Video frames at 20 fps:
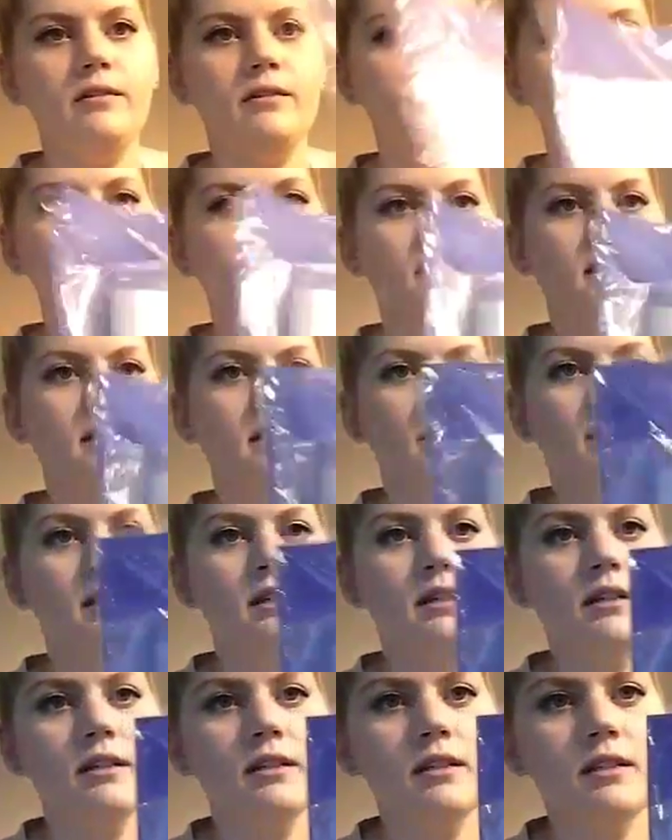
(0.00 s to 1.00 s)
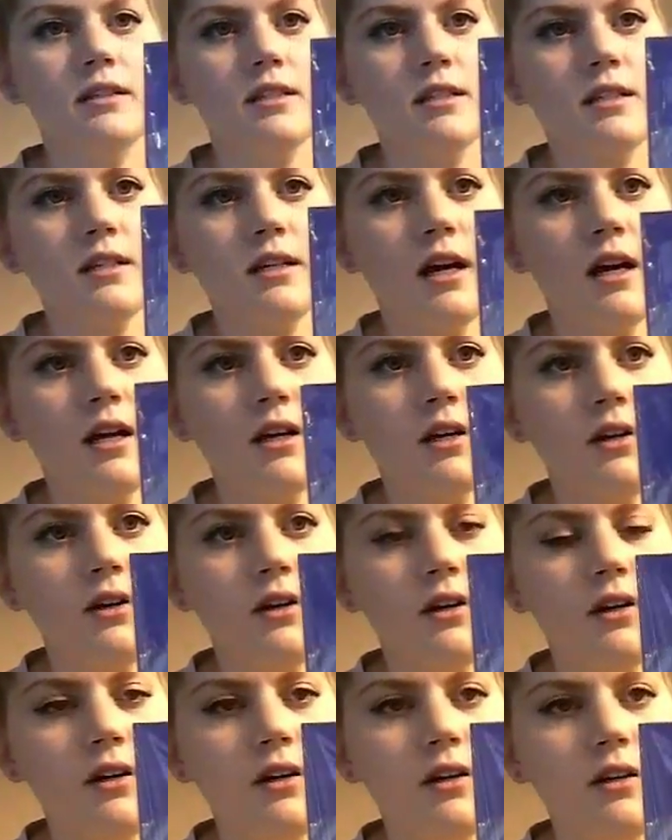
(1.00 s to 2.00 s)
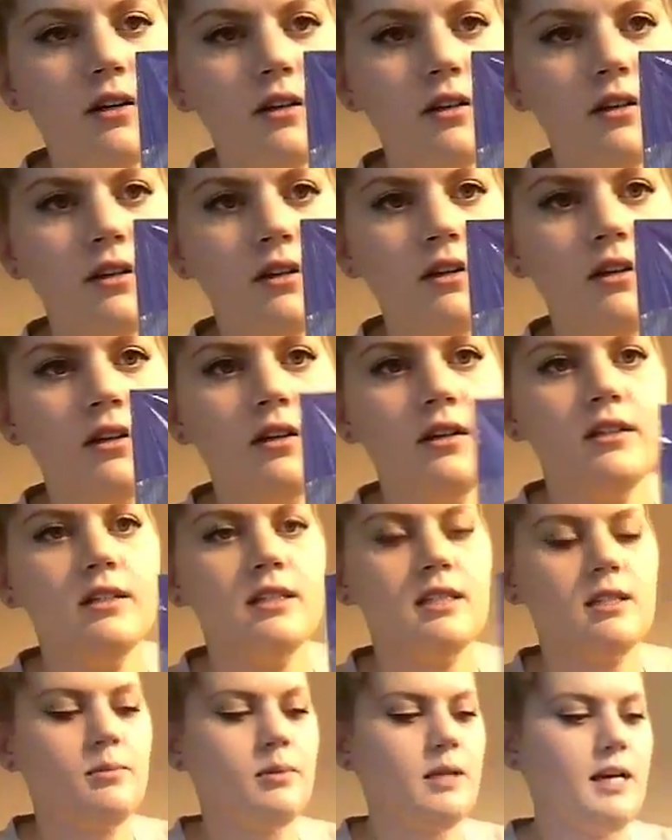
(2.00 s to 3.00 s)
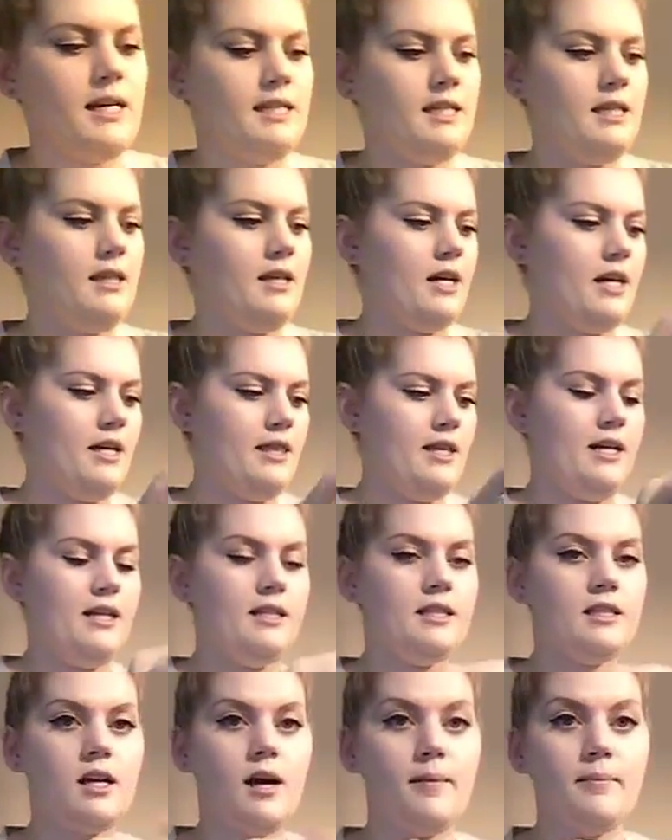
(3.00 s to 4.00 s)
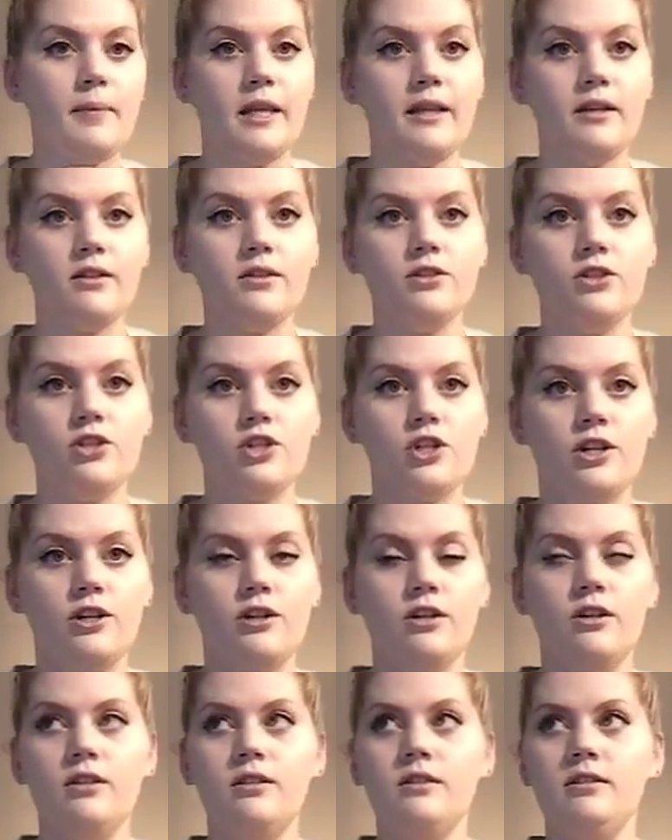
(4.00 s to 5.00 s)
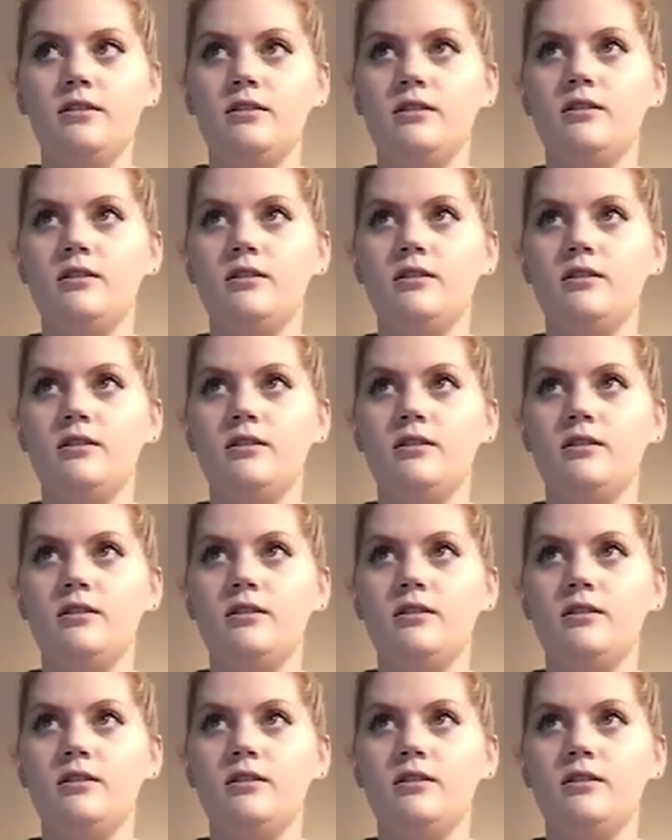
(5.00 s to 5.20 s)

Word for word: It's got your supplies in there. And then it's got my little journal.